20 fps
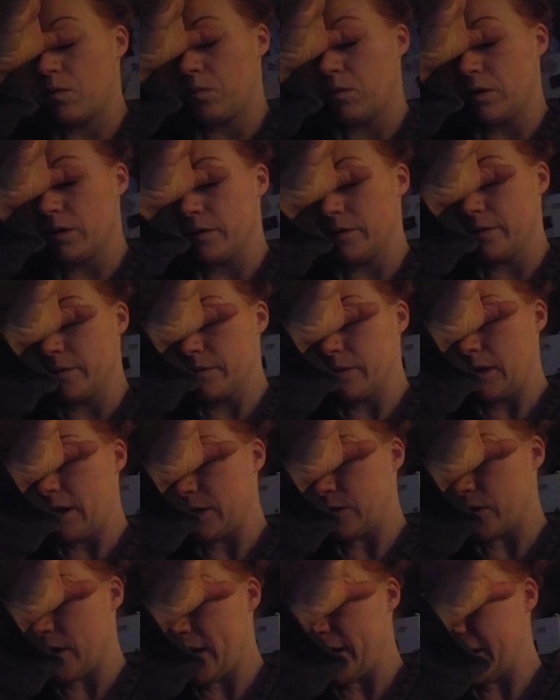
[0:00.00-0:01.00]
Well,
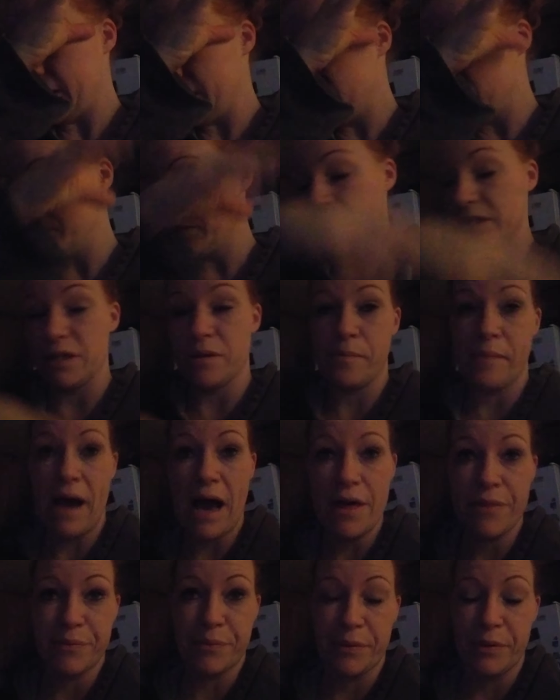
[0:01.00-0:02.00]
I try to get him to the
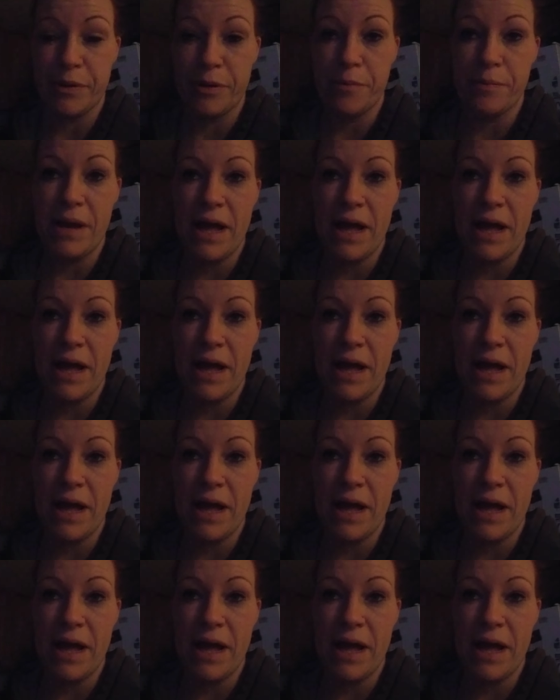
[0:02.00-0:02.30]
bathroom